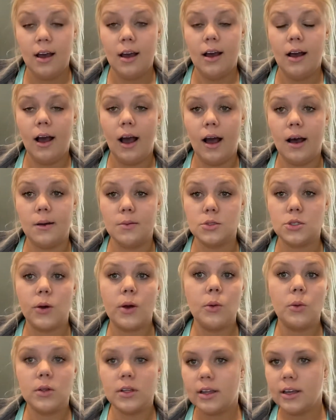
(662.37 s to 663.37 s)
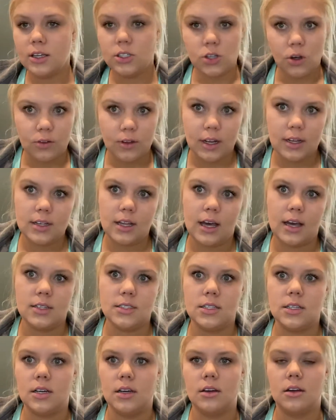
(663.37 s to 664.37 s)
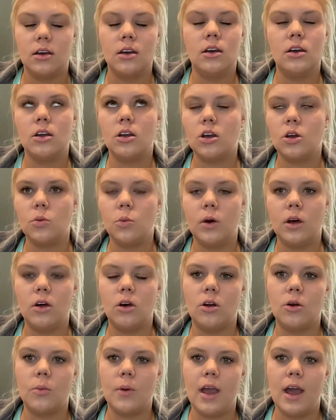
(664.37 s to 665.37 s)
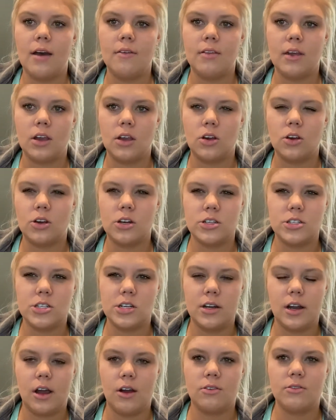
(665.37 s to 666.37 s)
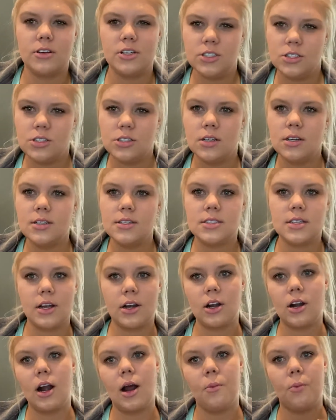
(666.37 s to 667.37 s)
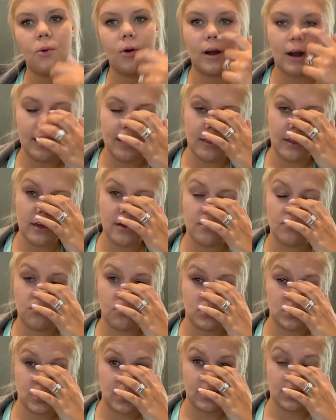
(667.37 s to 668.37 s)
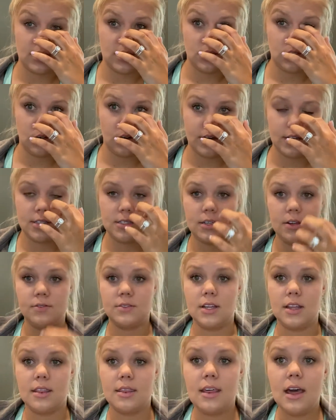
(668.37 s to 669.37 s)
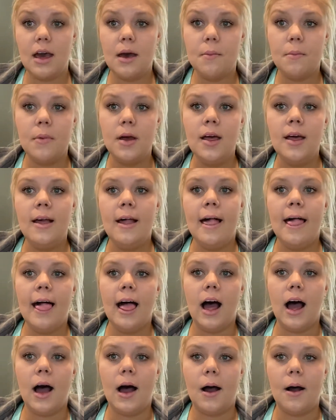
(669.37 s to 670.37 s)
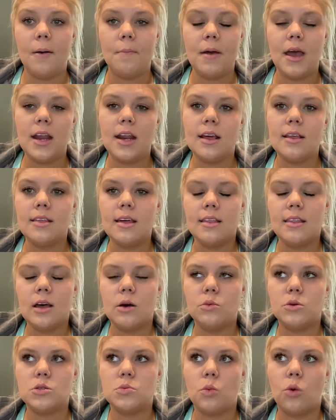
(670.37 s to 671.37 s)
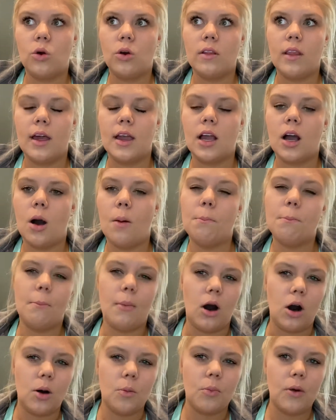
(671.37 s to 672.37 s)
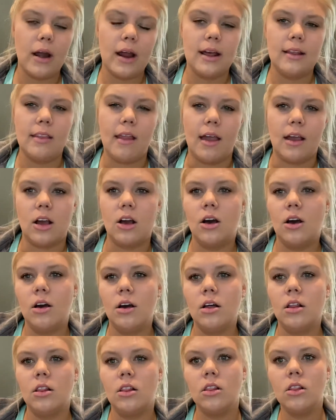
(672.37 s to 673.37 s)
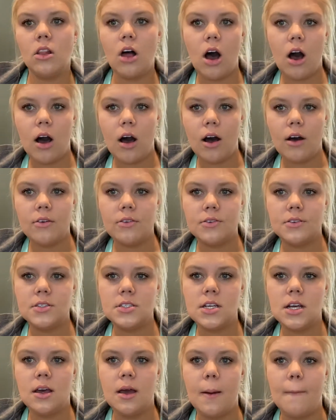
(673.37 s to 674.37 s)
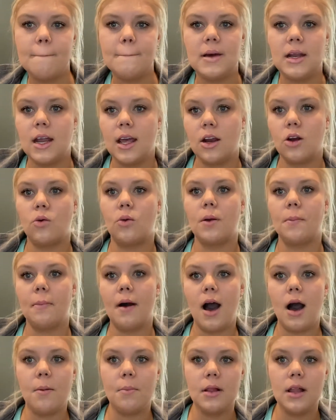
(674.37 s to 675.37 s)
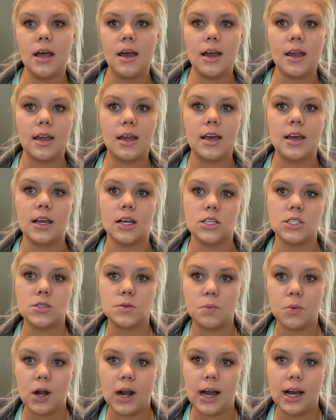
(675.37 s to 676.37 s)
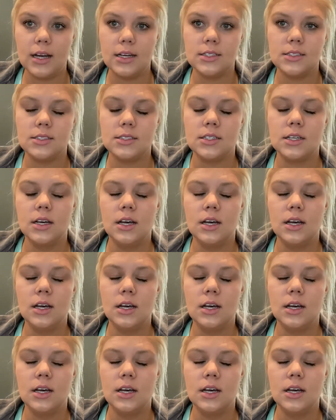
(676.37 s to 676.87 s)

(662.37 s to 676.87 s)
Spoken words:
So I will like donate that to Goodwill, or we have like a Christian outreach center up where I live, which I like to donate stuff to them. Anything that was more like a mall brand, like Loft, Banana Republic, Express,